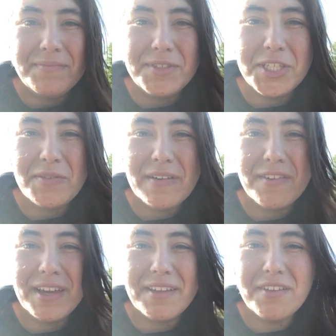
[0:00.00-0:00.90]
Do you ever
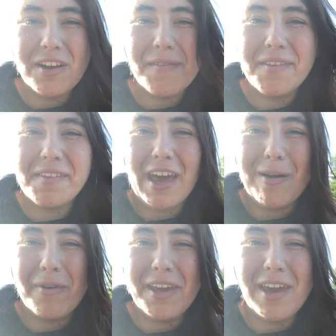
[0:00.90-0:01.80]
get nervous
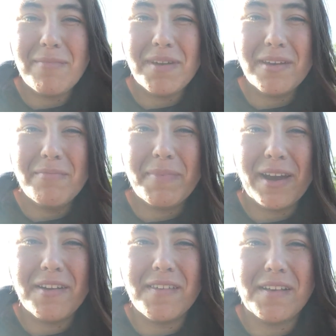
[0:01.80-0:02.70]
cowboy camping,
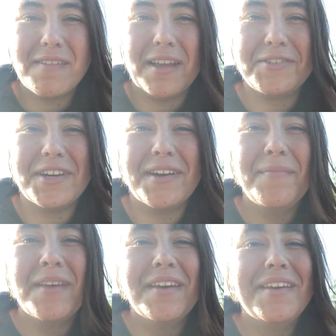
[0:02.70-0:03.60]
bears, etc.?
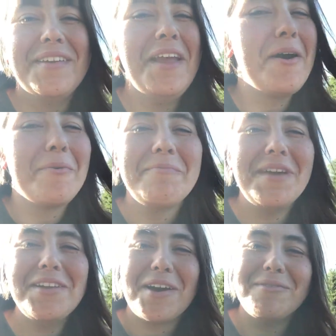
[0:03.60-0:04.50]
No,
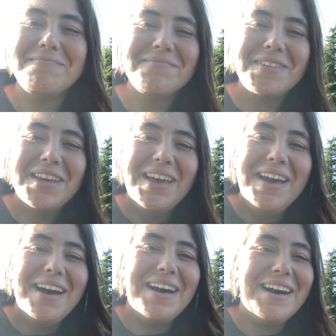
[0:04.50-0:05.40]
I don't.
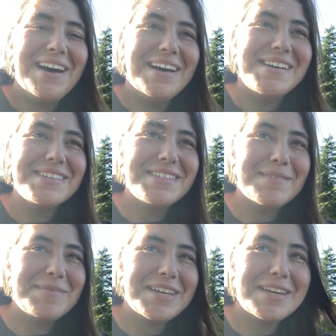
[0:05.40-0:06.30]

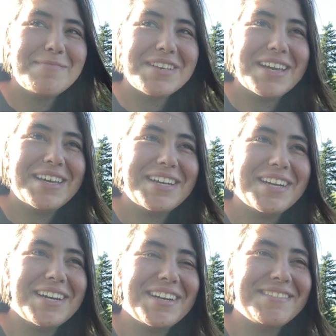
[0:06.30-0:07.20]
Sometimes I
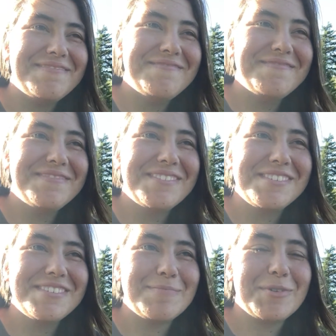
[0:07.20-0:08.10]
hear
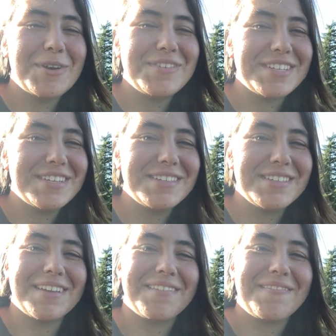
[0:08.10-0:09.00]
some noises
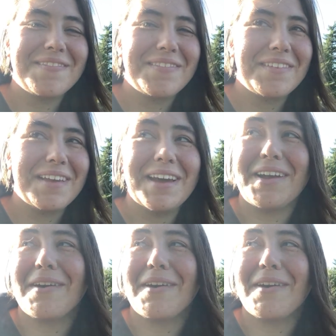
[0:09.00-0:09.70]
and I go,